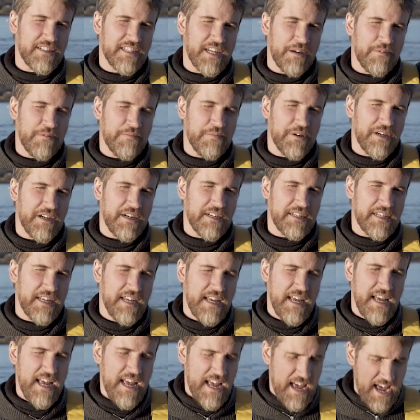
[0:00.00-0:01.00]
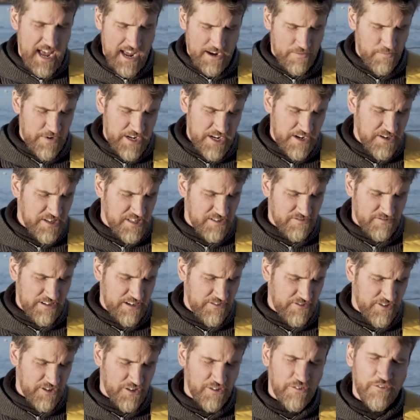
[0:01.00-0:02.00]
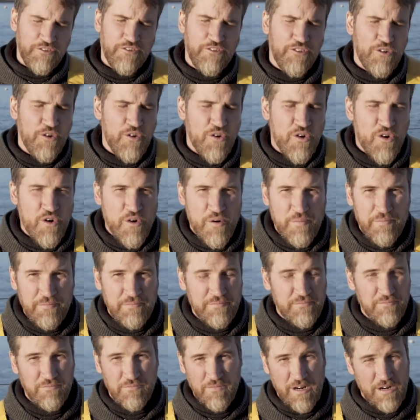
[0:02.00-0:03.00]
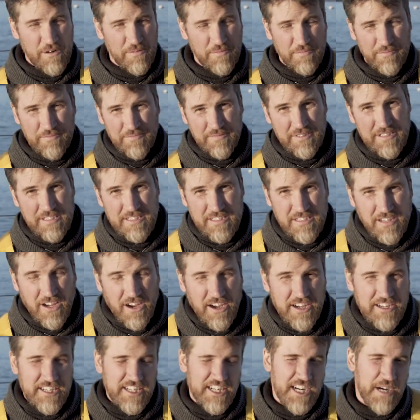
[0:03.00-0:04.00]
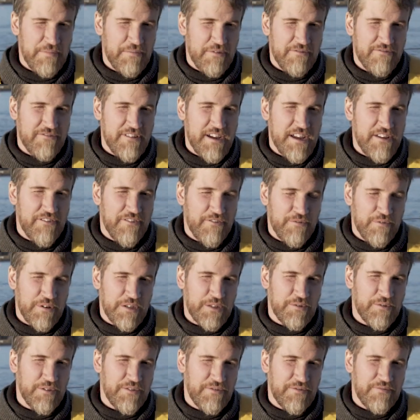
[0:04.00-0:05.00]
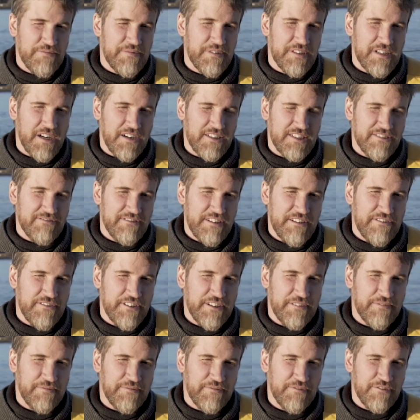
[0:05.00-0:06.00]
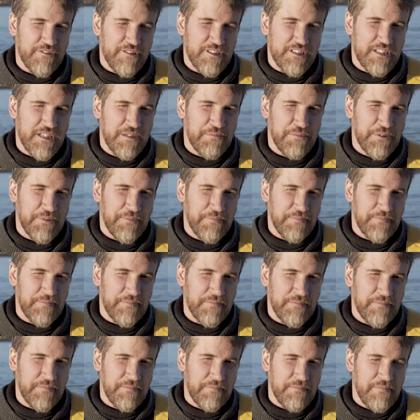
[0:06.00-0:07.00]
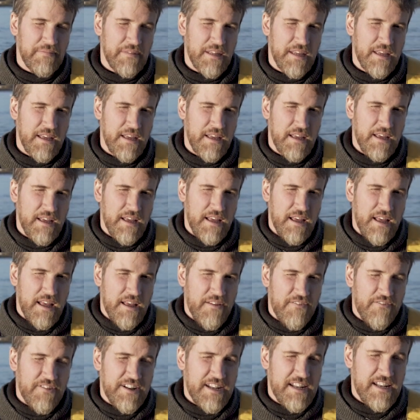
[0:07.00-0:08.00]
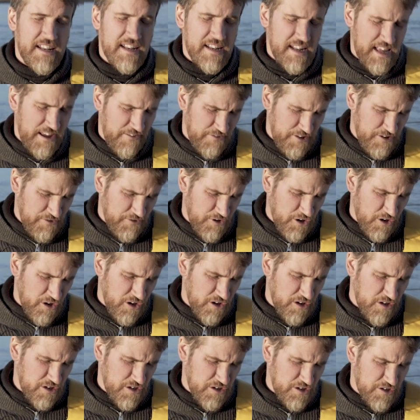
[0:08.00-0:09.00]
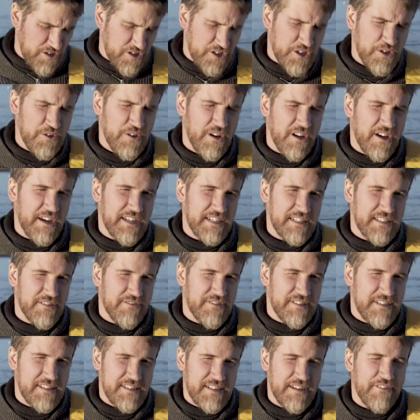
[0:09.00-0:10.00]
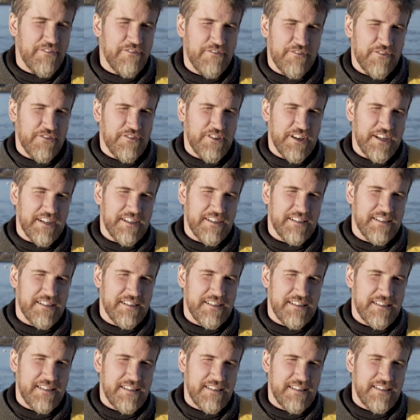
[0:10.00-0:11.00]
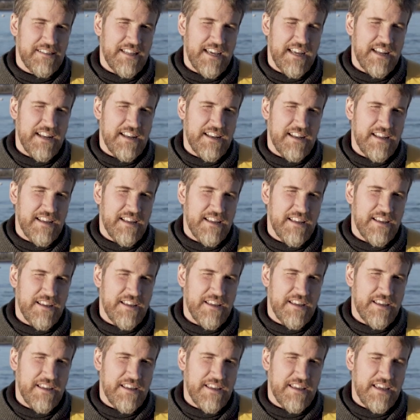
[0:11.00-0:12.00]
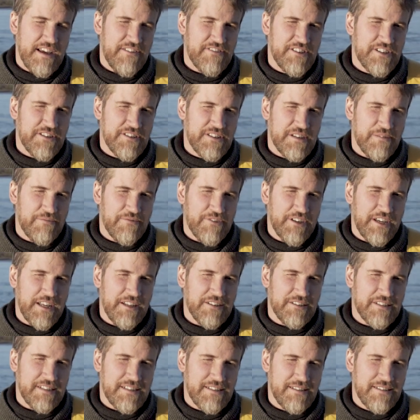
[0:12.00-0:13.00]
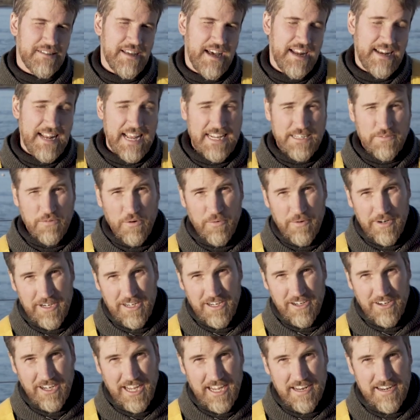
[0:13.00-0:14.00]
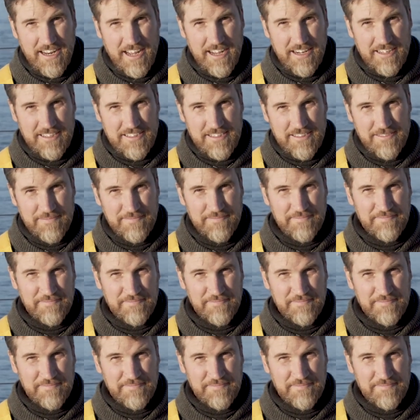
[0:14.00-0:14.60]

to come apart. And we use the reef knot for, well, tidying up a reef once we've tucked a reef in, for example. But if you've got two lines of different thicknesses, then you have to use something else, and that's what we're going to look at next.